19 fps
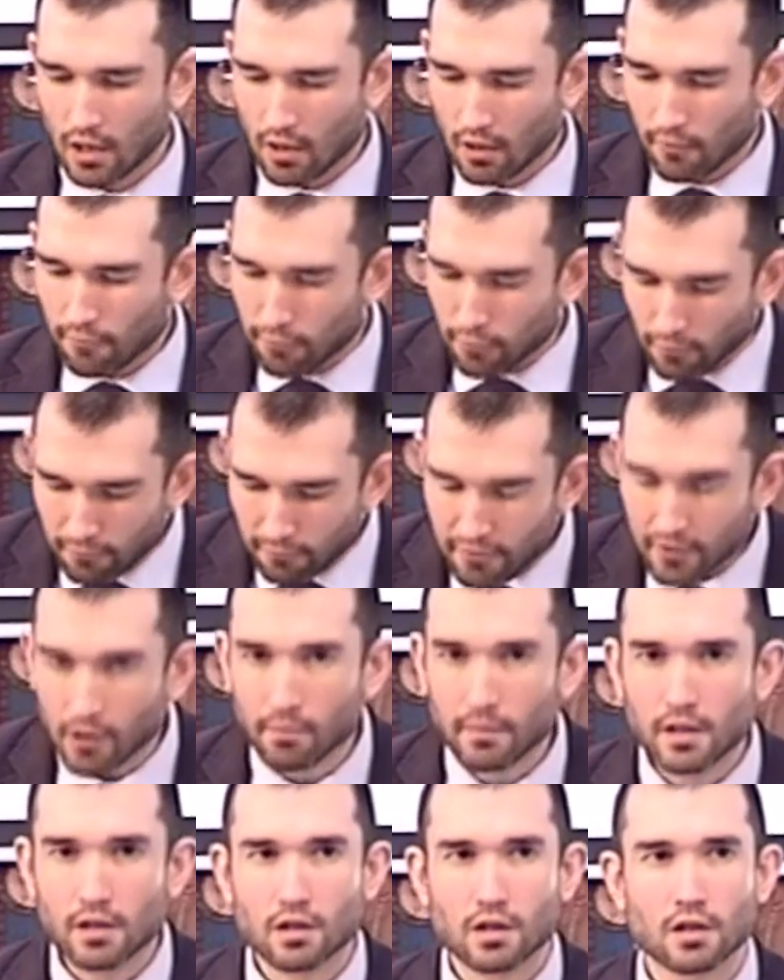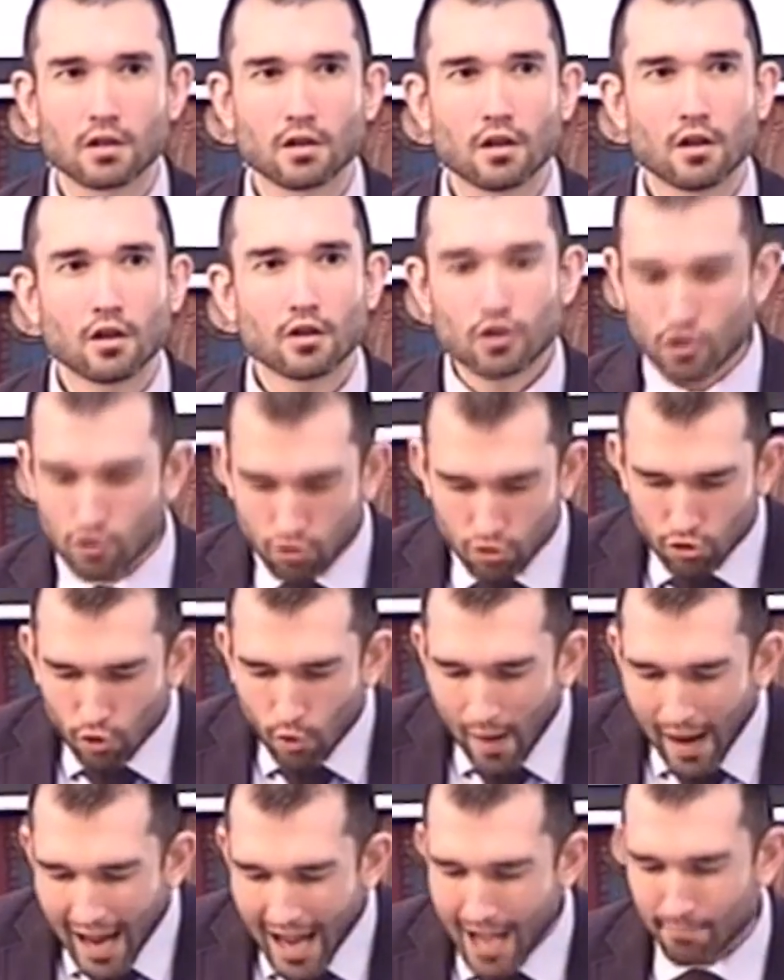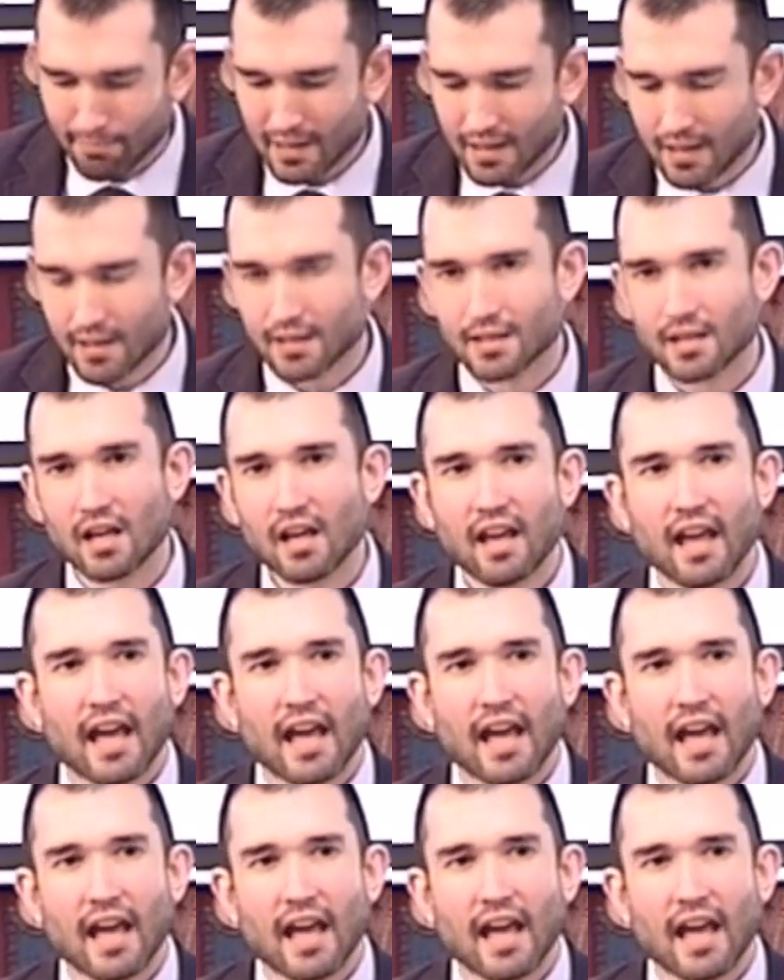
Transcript: fulfillment, true happiness,